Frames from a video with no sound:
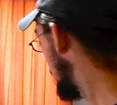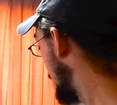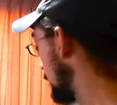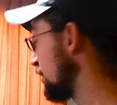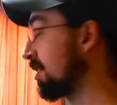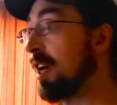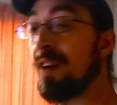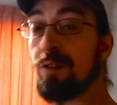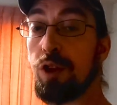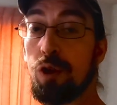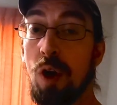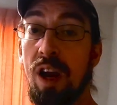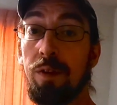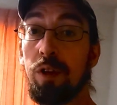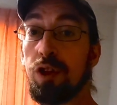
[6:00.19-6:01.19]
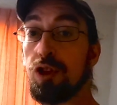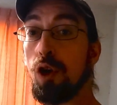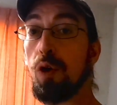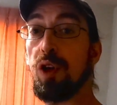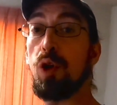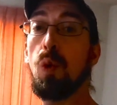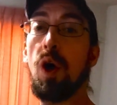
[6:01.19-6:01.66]
Zach with Savage Traveling,
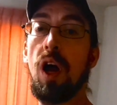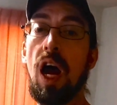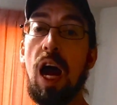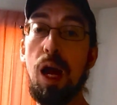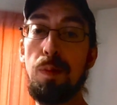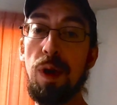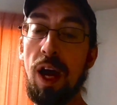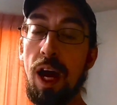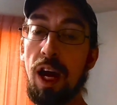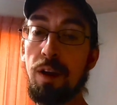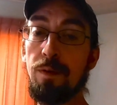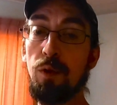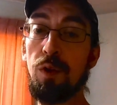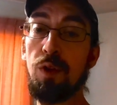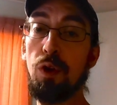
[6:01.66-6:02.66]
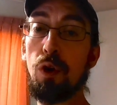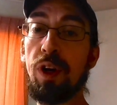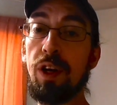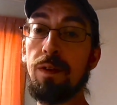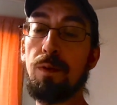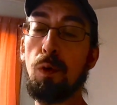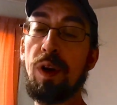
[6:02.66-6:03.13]
showing you what I pack for
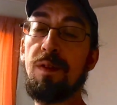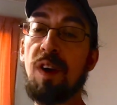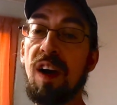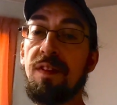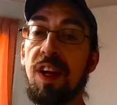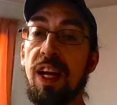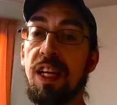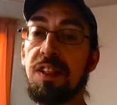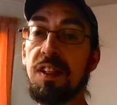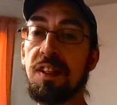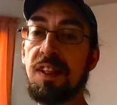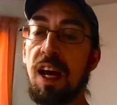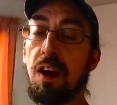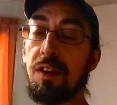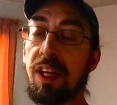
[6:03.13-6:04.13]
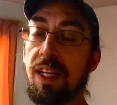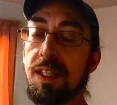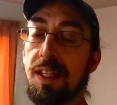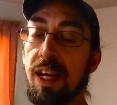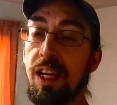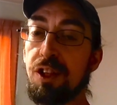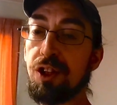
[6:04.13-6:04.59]
30 to 45 days in
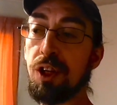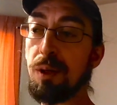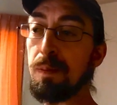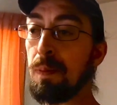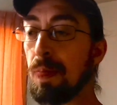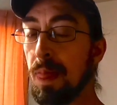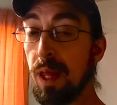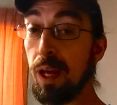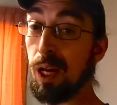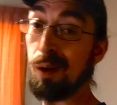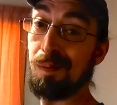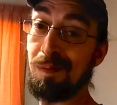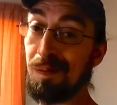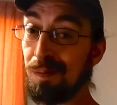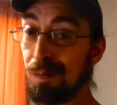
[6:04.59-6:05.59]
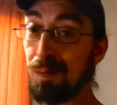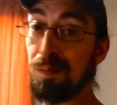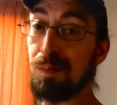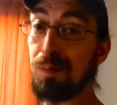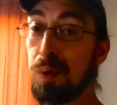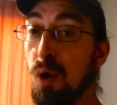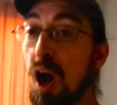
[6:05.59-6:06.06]
Southeast Asia and
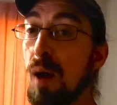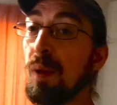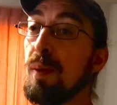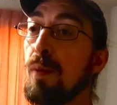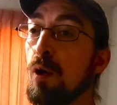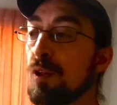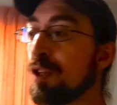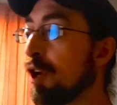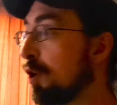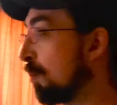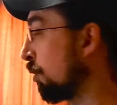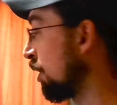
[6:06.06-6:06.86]
probably most other